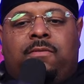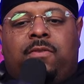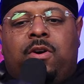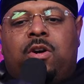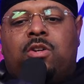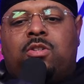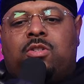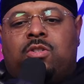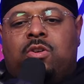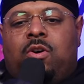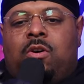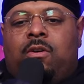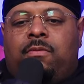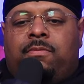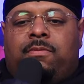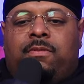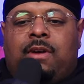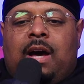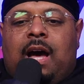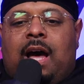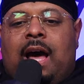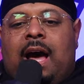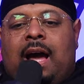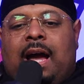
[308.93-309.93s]
First off,
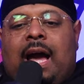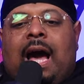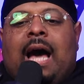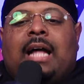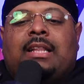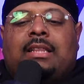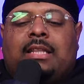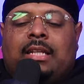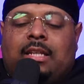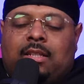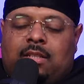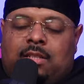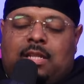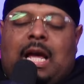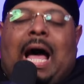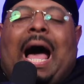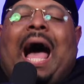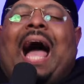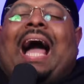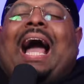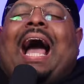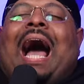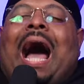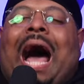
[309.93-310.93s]
I got this.
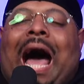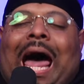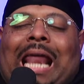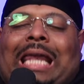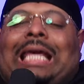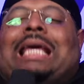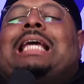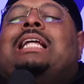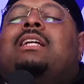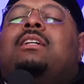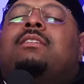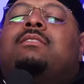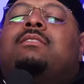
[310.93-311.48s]
I got it.